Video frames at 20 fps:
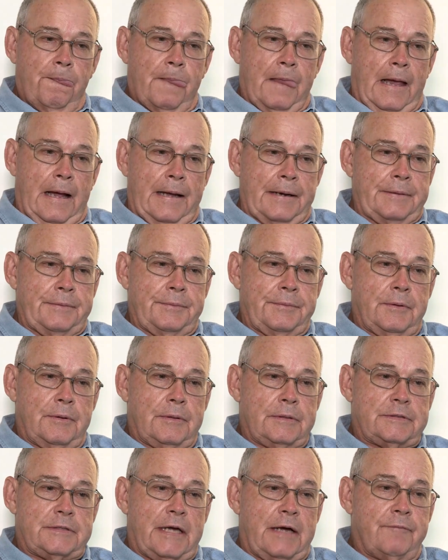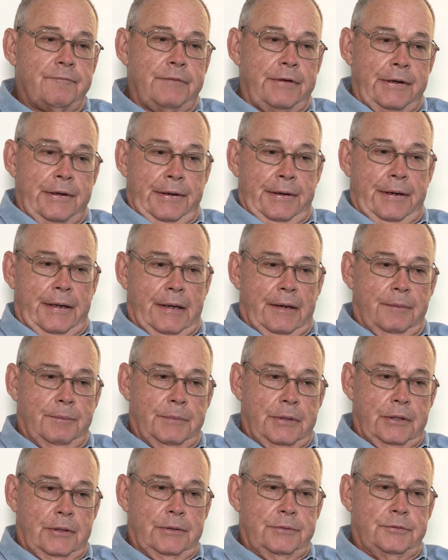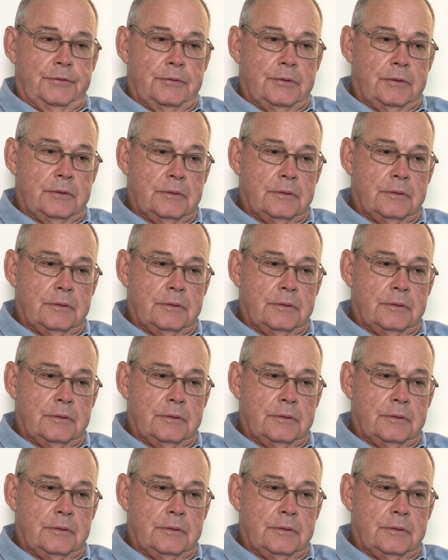I don't know as I've done that much